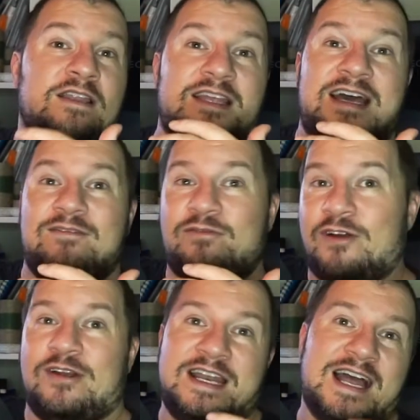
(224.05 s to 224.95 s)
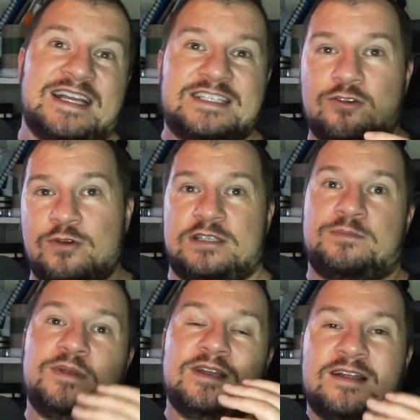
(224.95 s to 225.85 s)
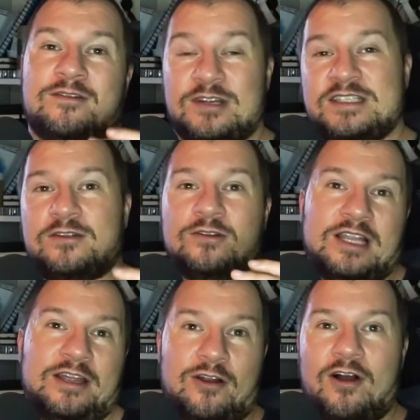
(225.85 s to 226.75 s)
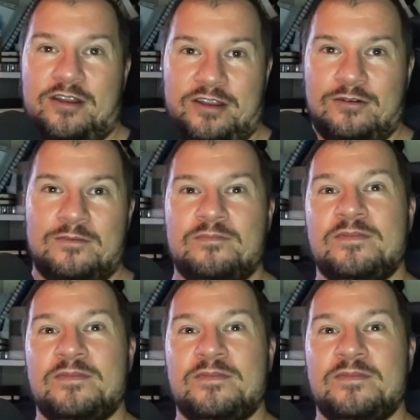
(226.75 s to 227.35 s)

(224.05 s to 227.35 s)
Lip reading: that very nice, crisp, crystal clear audio,